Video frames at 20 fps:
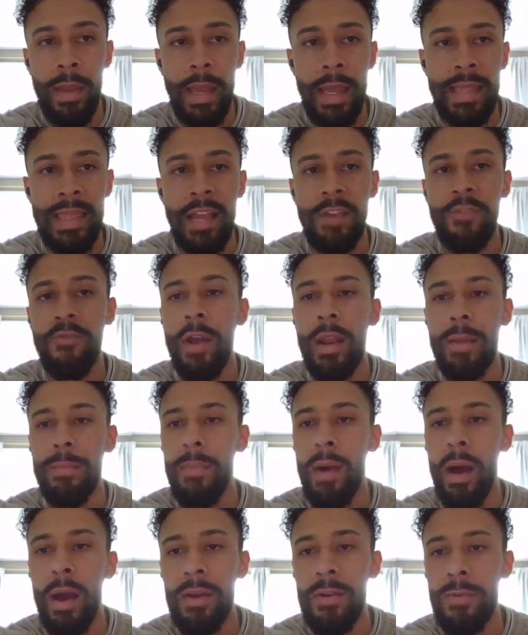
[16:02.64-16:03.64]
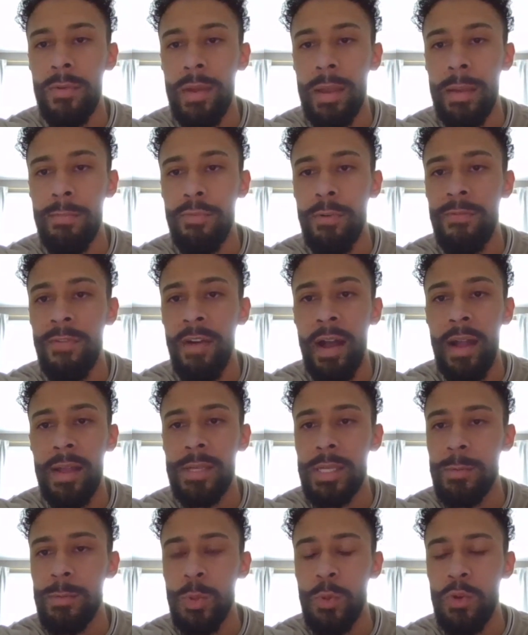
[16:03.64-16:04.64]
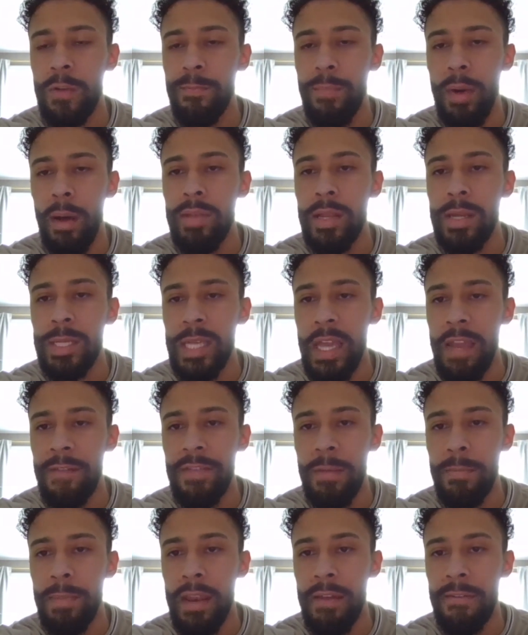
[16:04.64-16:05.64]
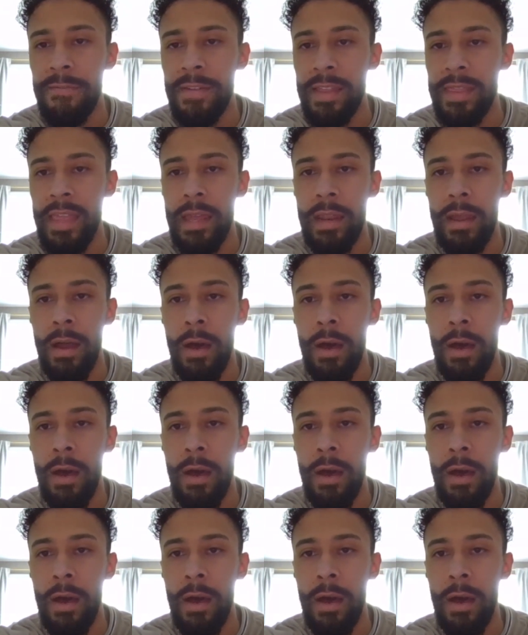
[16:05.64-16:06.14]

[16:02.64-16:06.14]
electronic monitoring provides some sort of public safety benefit that